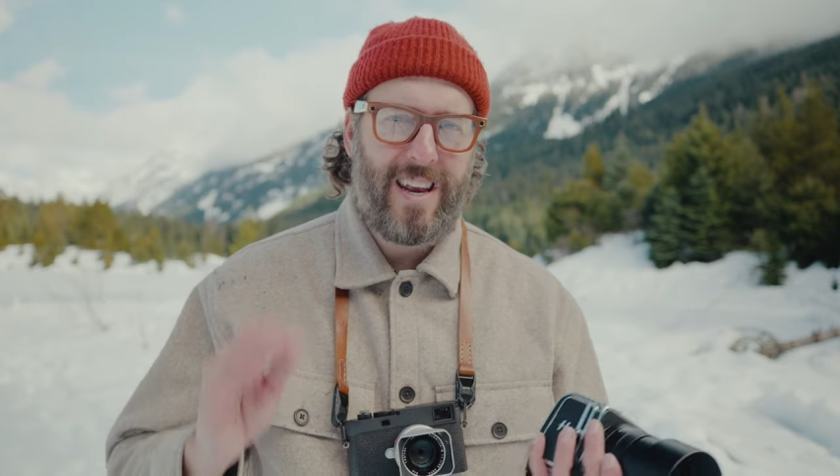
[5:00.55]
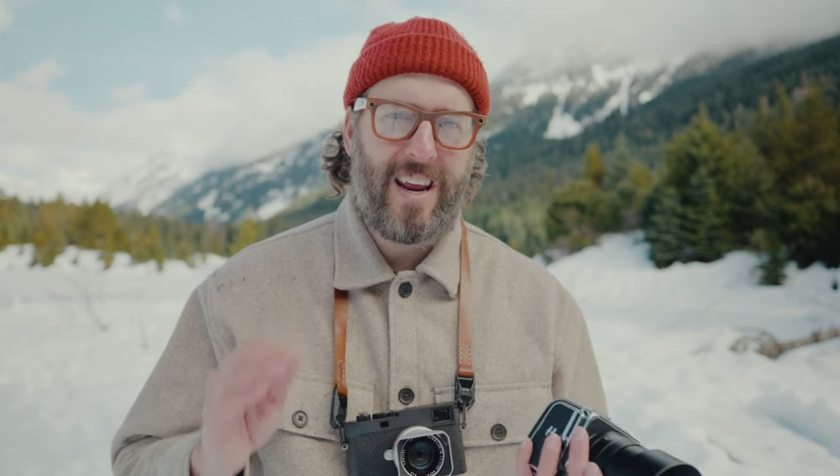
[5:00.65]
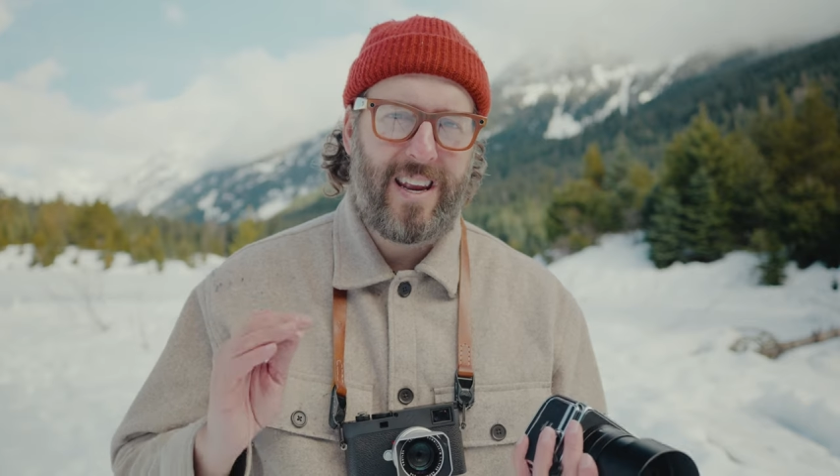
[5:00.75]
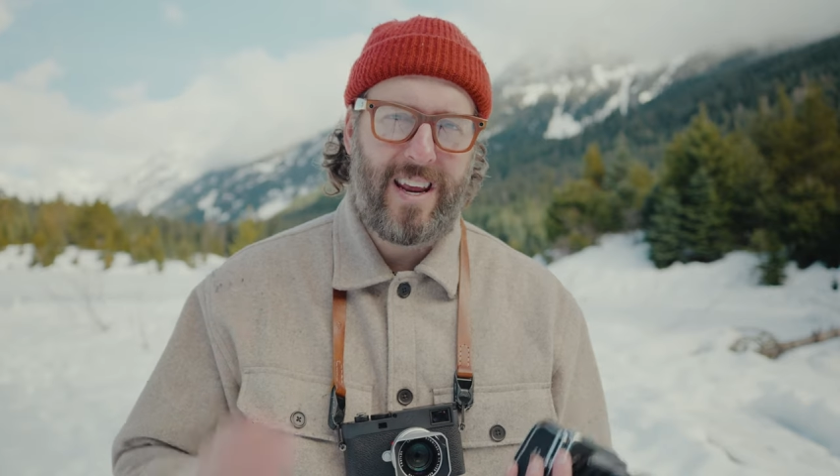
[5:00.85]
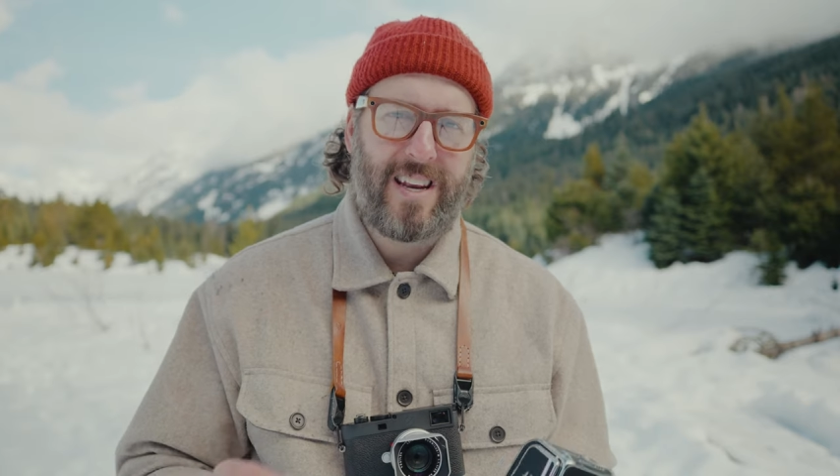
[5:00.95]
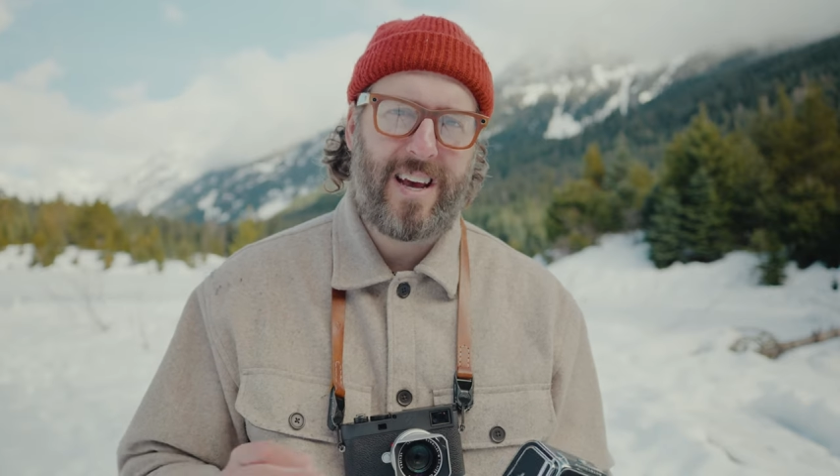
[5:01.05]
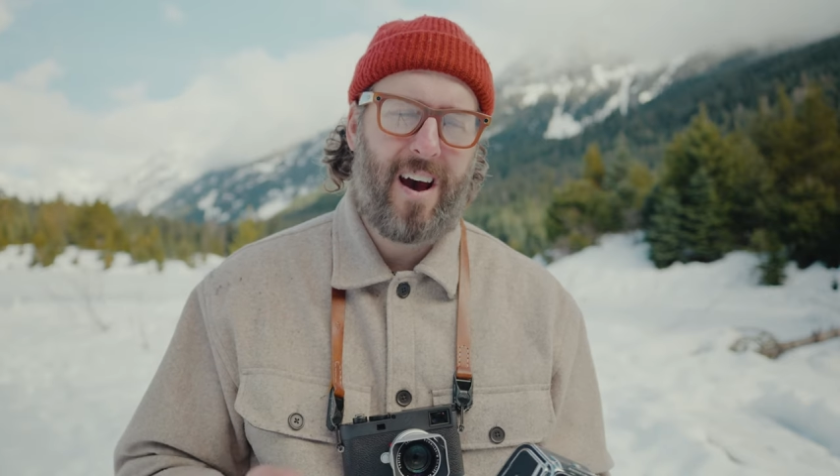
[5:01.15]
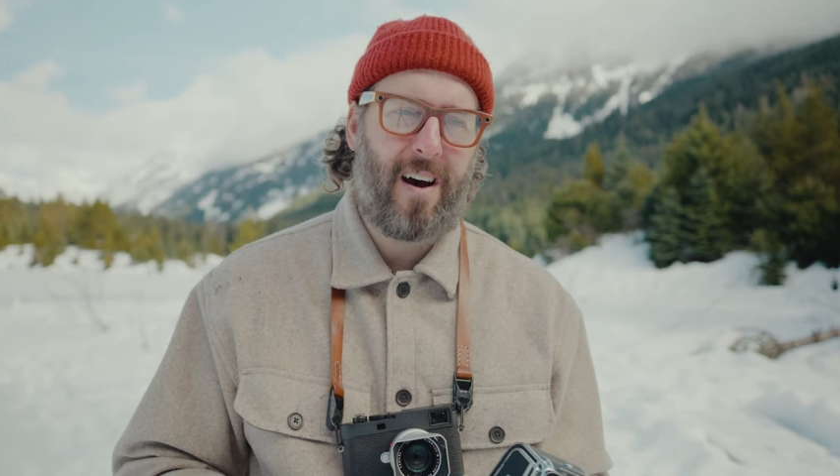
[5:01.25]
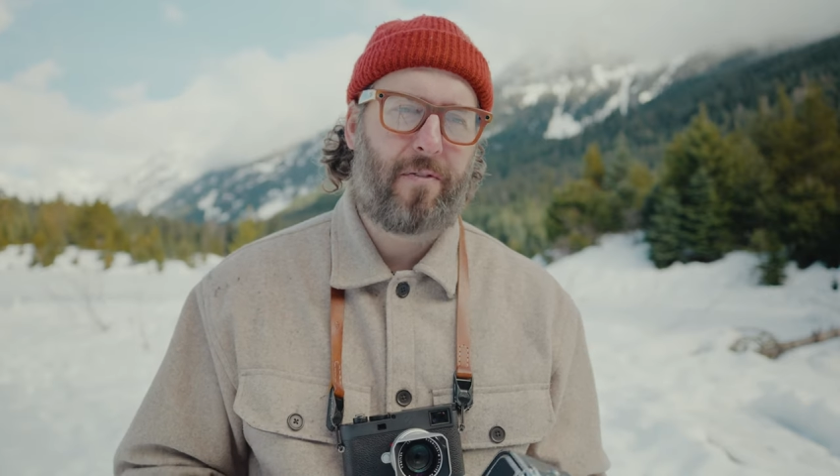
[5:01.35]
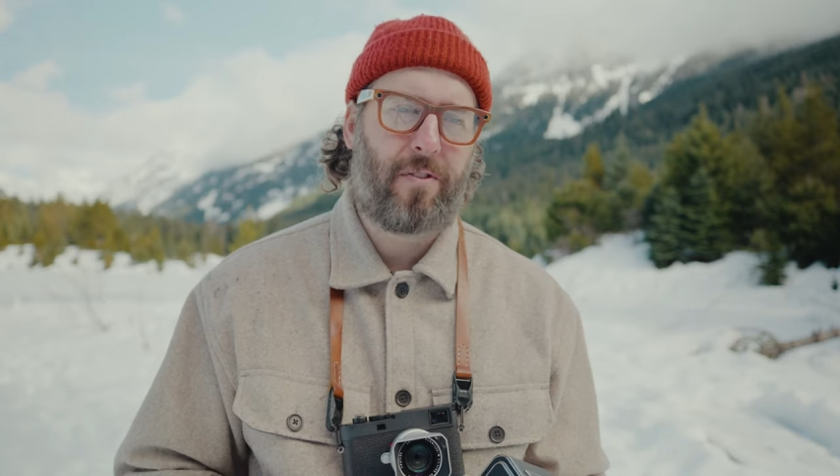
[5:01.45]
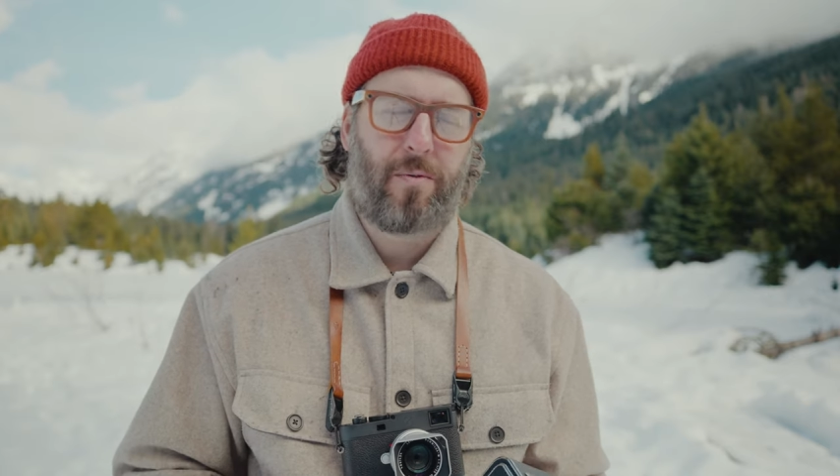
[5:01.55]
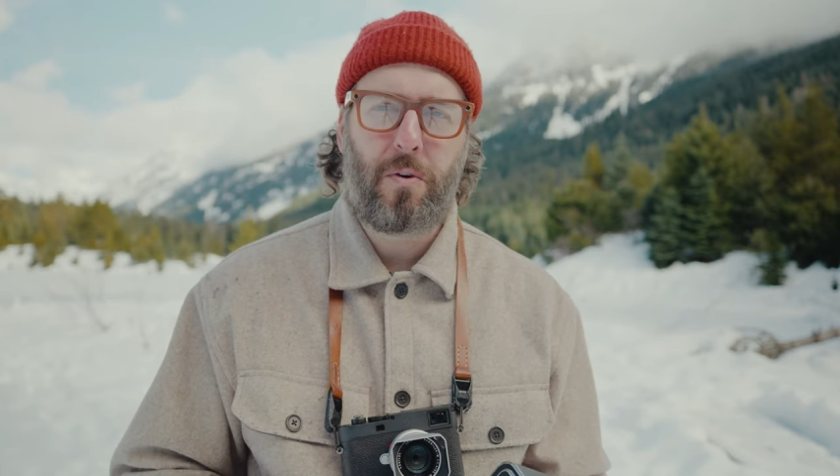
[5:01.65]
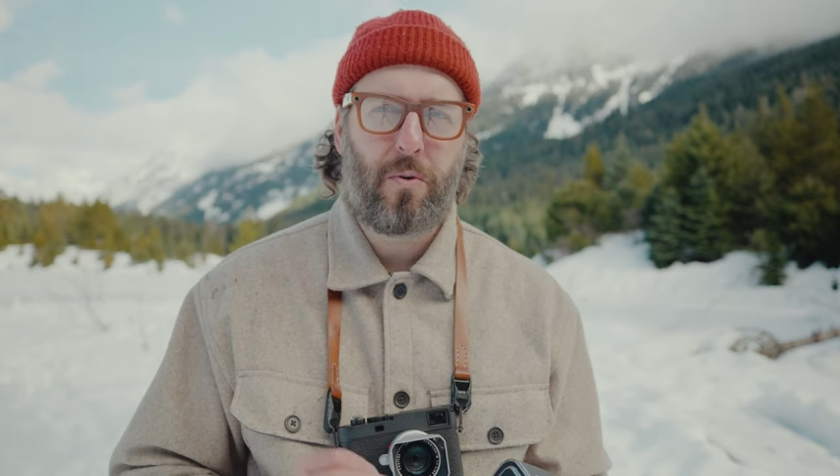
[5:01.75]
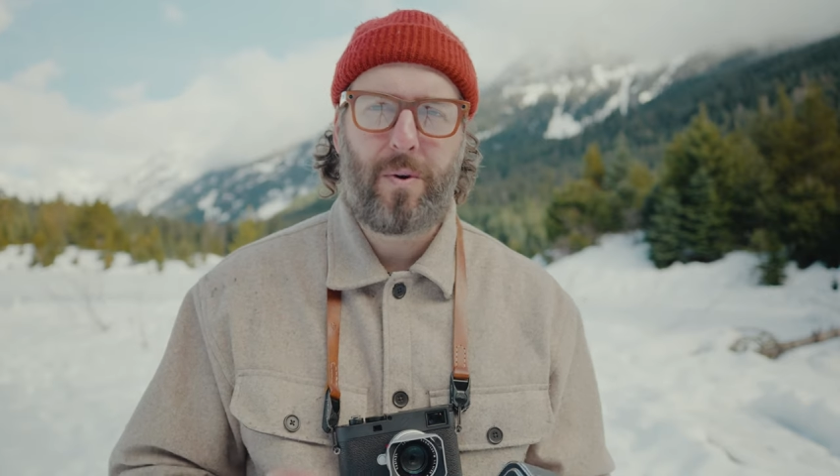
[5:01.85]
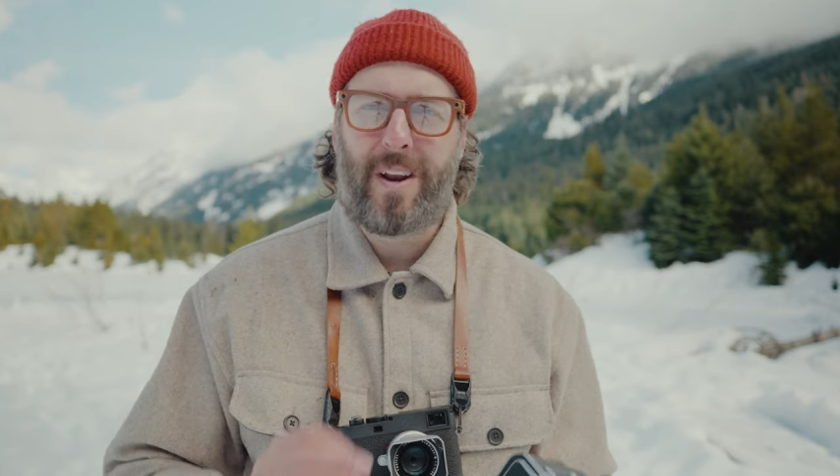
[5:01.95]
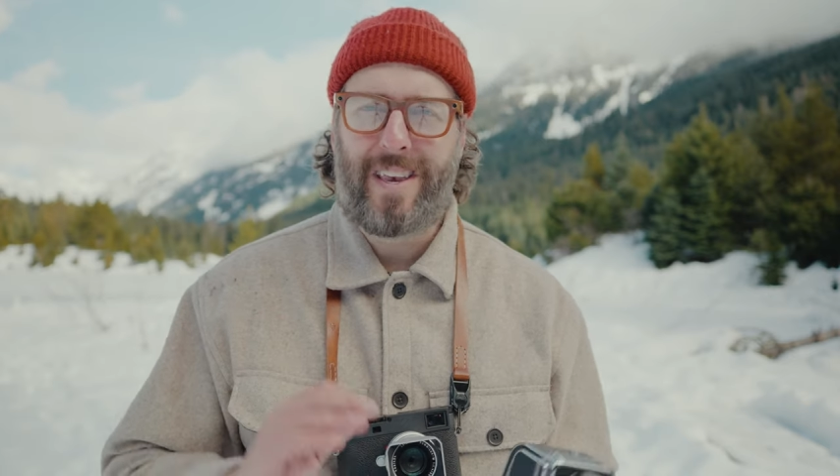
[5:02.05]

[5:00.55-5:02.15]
need, need to have. So don't go into